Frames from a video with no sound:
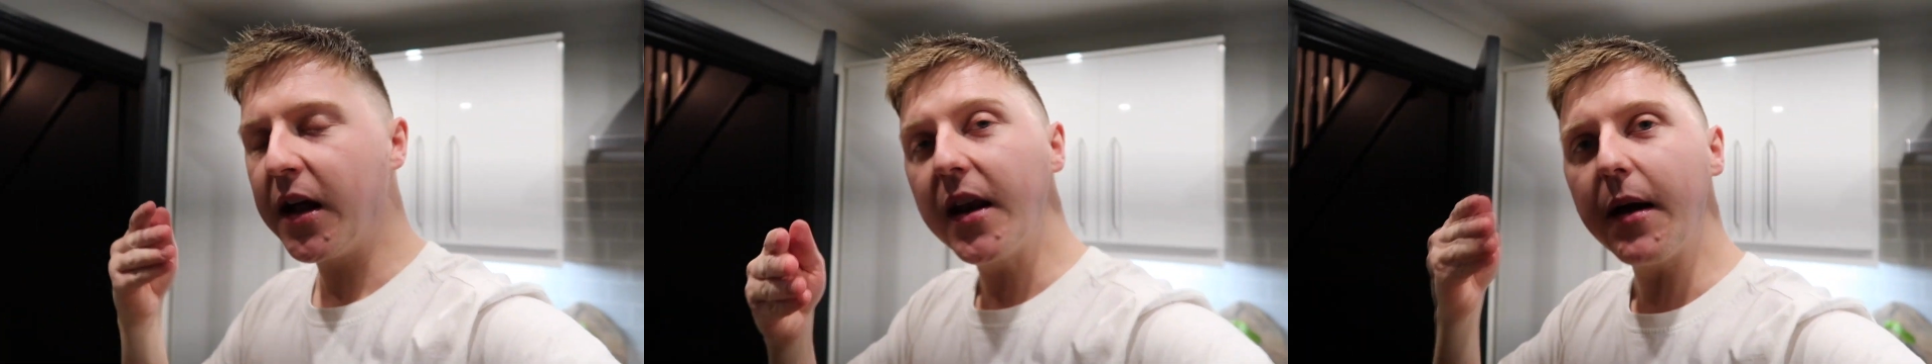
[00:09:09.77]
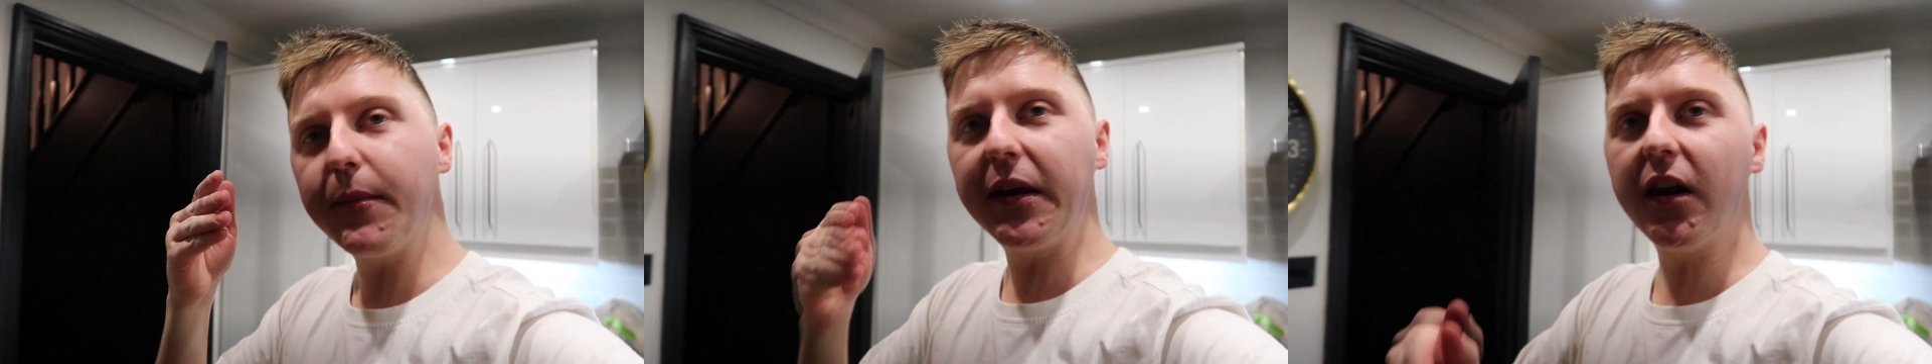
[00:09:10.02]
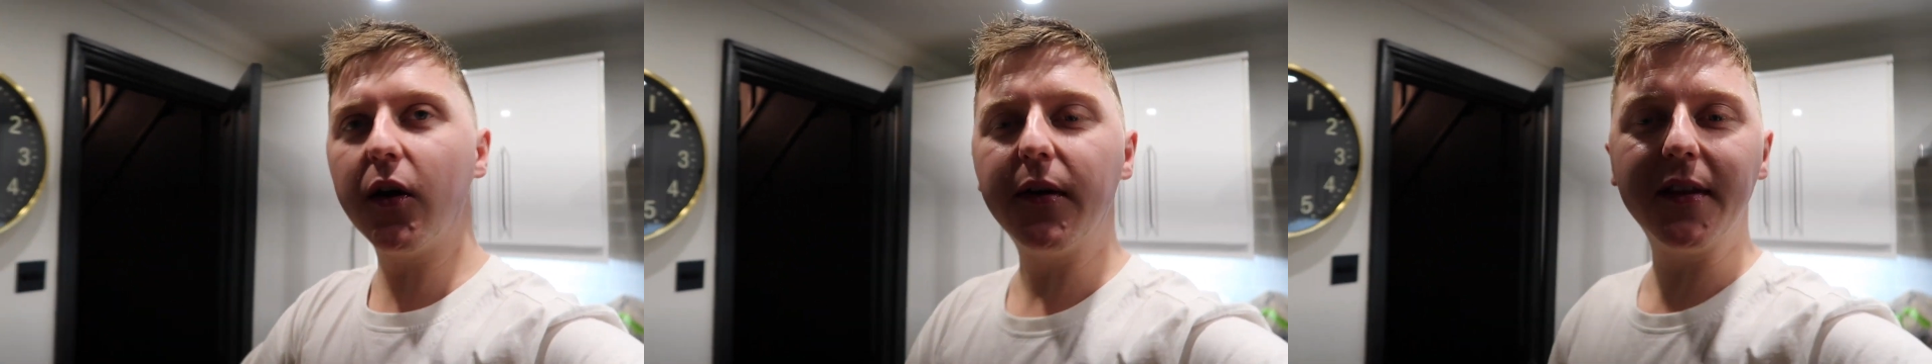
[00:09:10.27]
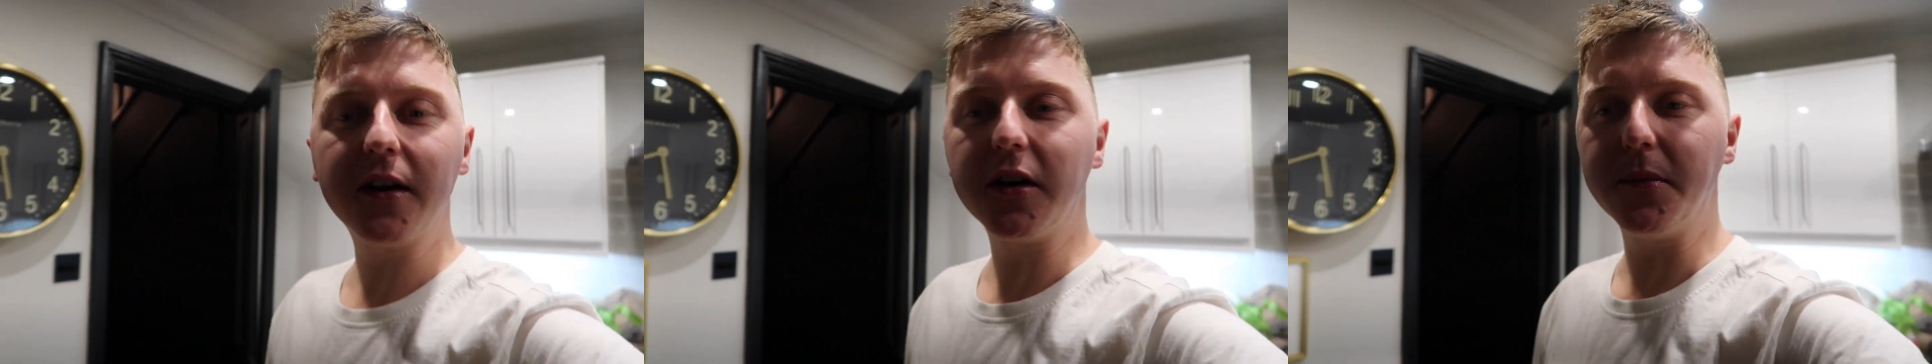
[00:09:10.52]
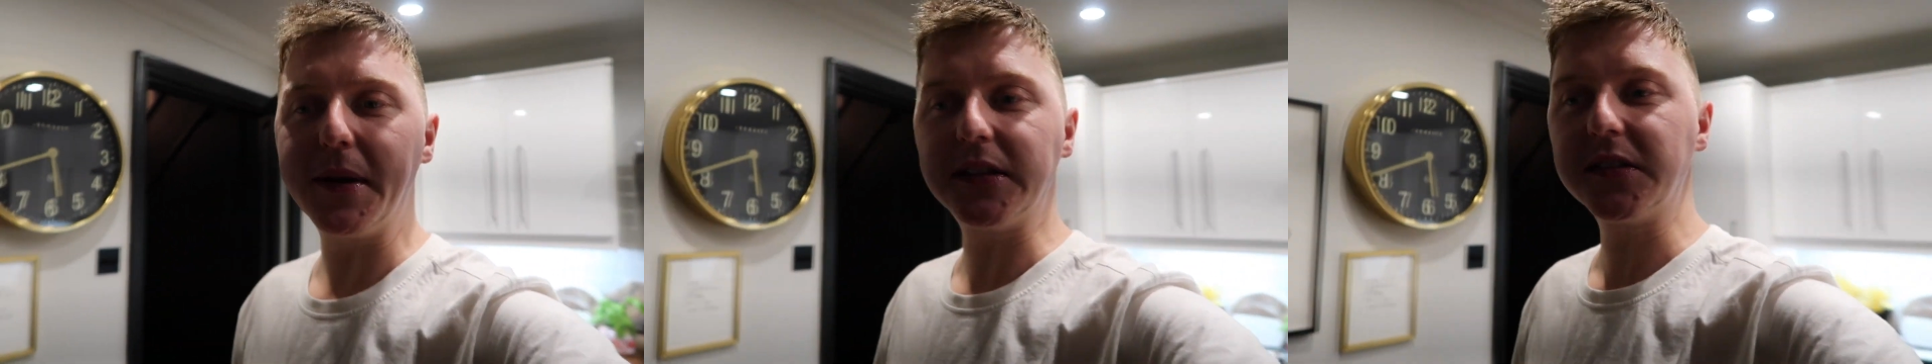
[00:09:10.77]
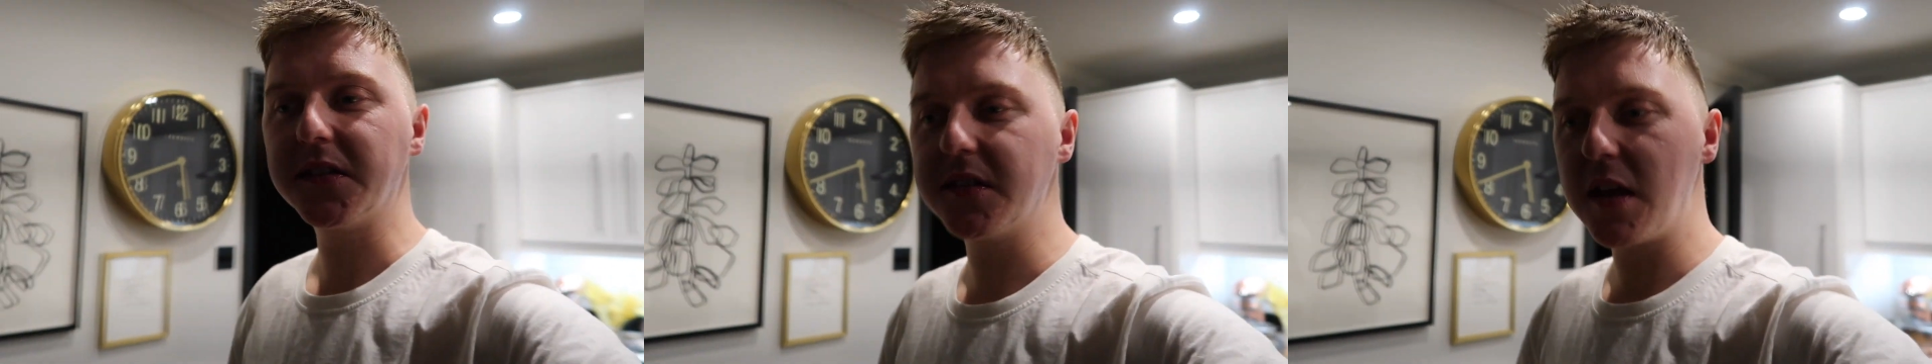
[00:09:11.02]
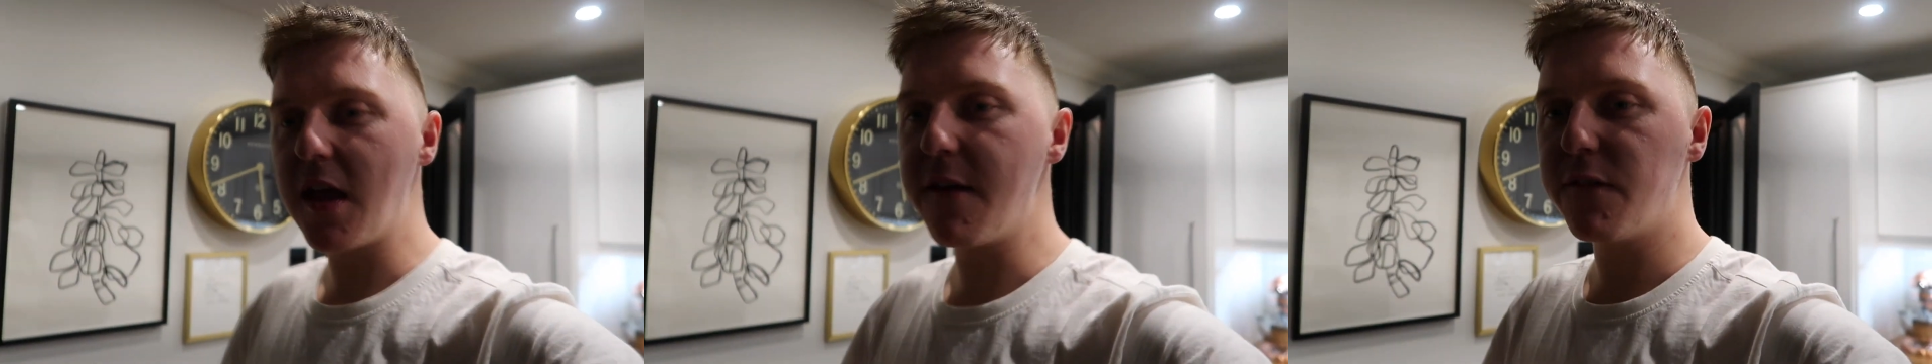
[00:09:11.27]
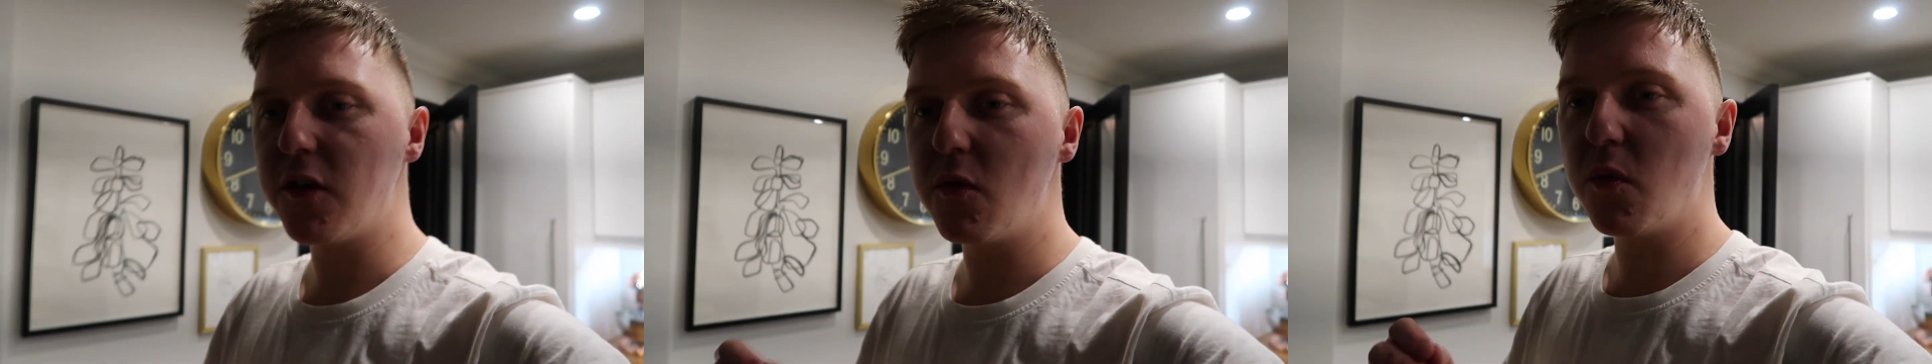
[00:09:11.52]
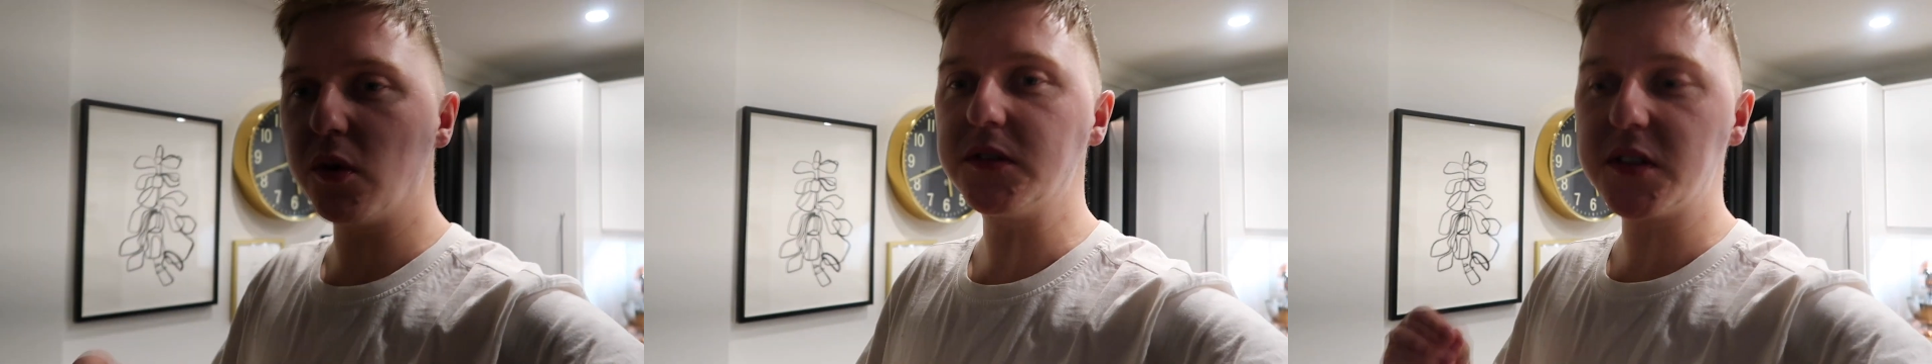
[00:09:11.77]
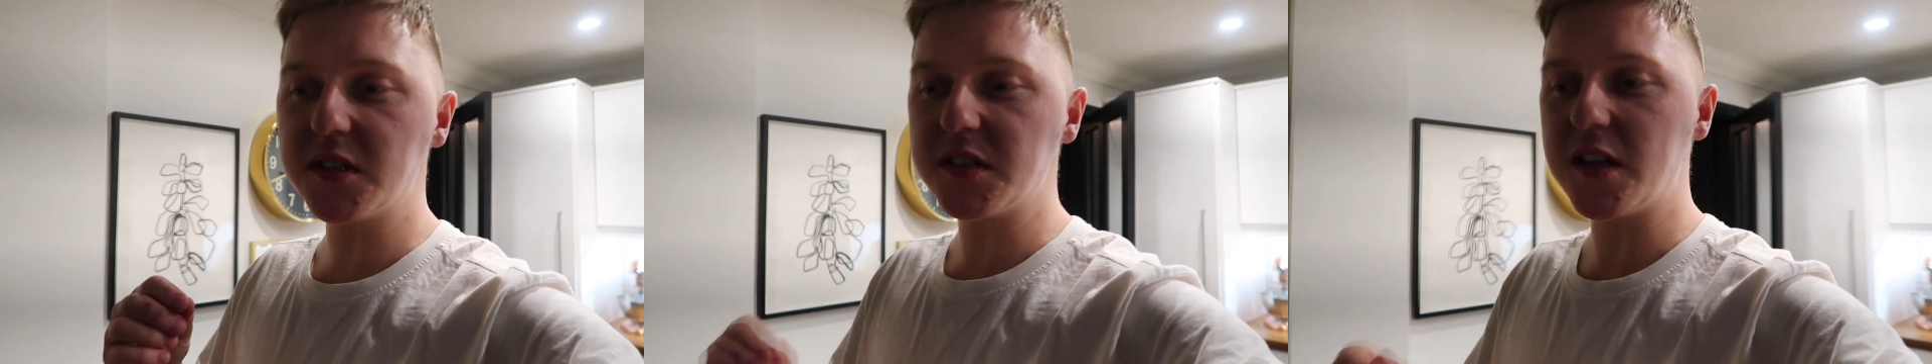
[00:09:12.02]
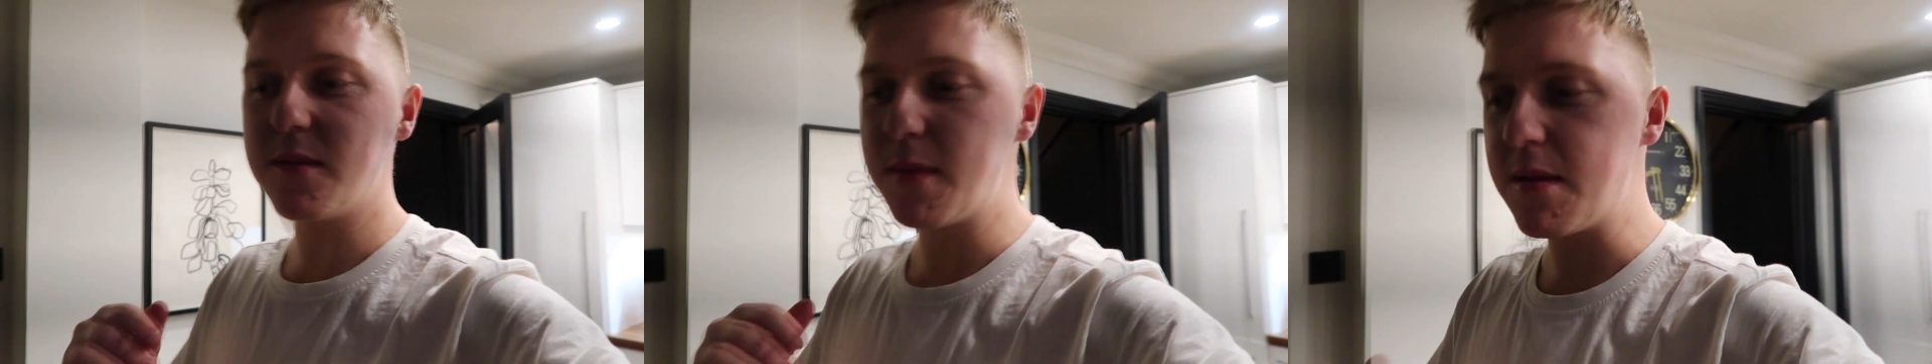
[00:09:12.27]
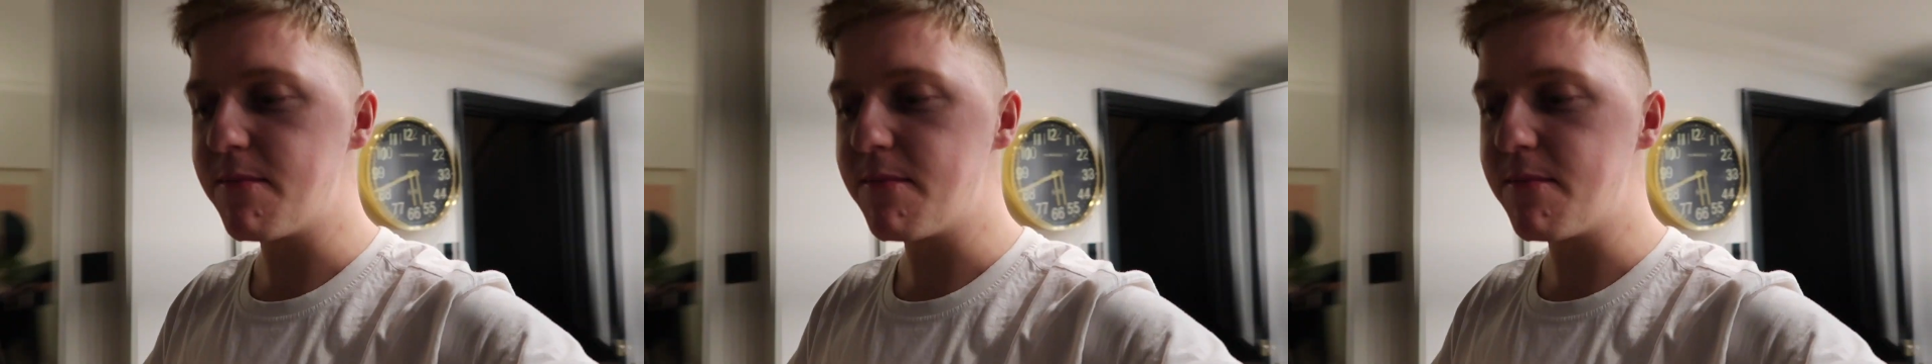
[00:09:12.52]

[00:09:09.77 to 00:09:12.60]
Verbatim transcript: let me know in the comments if you want to see me